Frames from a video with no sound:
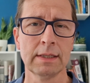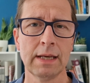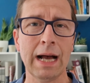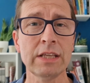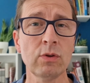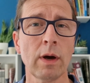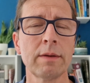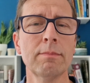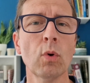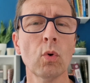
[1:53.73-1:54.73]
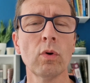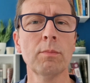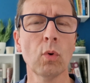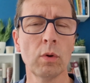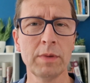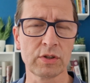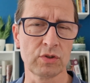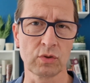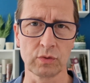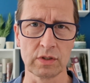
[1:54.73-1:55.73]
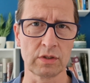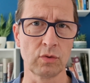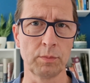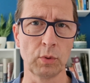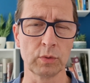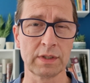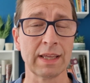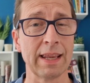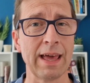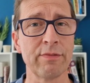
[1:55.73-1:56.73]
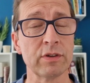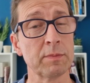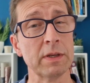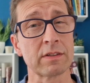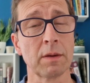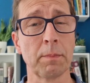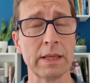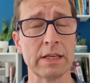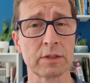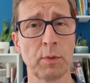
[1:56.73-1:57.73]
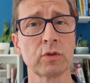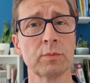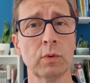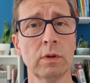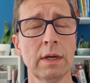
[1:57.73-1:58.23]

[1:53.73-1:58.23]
As you add more and more emission sources to your reporting in an effort to be as complete as possible,